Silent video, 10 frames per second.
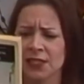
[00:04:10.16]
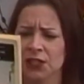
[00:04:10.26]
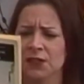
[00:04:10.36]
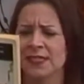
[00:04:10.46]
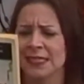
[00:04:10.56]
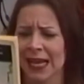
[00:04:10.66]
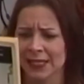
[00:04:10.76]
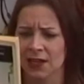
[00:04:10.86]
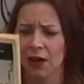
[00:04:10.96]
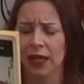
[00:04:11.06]
a lot of
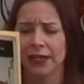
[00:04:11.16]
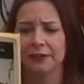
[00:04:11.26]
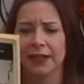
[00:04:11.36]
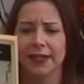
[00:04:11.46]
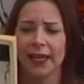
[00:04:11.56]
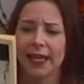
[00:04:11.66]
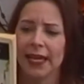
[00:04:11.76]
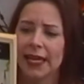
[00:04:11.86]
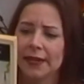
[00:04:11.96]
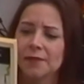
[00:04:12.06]
satire in
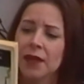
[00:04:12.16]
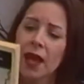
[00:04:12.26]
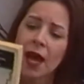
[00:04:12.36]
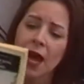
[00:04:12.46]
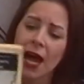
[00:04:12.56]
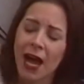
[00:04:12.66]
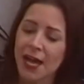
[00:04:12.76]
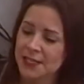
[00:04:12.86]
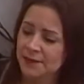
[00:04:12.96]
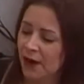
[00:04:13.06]
here.
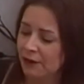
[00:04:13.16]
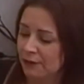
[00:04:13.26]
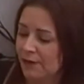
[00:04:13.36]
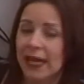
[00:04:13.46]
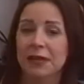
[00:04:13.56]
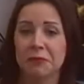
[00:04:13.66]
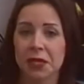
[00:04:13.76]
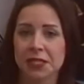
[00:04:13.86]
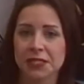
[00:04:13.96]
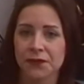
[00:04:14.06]
It's very
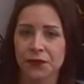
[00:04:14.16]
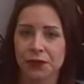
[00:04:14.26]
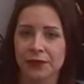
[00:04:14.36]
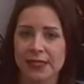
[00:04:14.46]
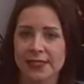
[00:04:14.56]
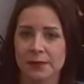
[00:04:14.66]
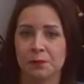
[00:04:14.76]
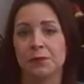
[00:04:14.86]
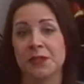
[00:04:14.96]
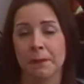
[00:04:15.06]
famous for
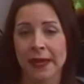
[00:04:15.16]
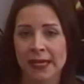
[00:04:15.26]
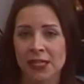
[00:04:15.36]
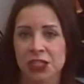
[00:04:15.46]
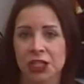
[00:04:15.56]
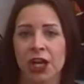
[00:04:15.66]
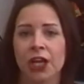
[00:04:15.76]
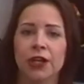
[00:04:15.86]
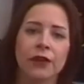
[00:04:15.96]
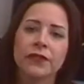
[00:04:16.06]
its
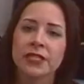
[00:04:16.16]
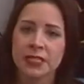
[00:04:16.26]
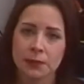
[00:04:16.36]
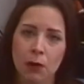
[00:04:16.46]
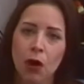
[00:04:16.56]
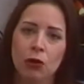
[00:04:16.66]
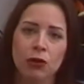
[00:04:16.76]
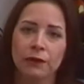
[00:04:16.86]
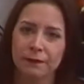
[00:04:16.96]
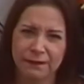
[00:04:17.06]
depiction of a
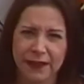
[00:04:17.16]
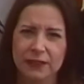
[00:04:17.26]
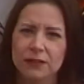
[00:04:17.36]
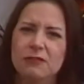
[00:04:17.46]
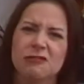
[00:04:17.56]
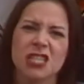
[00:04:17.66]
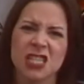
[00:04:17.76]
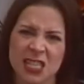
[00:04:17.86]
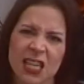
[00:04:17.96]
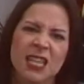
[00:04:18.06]
smog-filled,
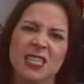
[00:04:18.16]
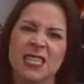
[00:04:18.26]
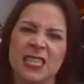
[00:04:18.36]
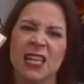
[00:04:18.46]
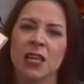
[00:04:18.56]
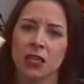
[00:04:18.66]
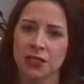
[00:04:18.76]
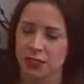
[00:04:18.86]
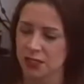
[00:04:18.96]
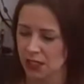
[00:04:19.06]
dirty
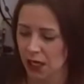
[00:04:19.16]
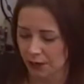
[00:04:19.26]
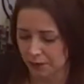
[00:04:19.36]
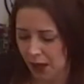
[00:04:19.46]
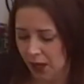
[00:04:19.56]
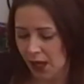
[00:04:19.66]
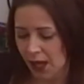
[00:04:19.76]
London,